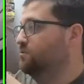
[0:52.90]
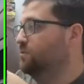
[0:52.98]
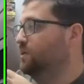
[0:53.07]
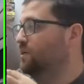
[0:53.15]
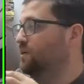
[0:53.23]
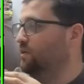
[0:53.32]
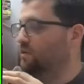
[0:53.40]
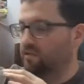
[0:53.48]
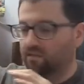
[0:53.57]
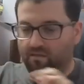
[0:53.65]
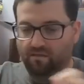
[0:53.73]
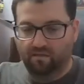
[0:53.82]
away.
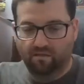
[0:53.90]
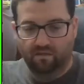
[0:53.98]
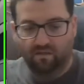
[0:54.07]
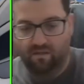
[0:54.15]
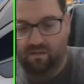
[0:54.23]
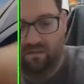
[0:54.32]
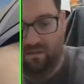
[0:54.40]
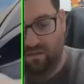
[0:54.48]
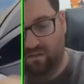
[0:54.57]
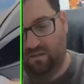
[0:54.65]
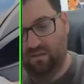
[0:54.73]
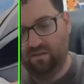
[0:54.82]

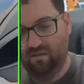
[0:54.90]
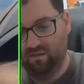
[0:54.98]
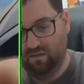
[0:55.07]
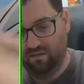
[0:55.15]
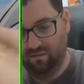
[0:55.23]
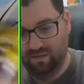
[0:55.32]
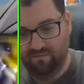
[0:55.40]
And I got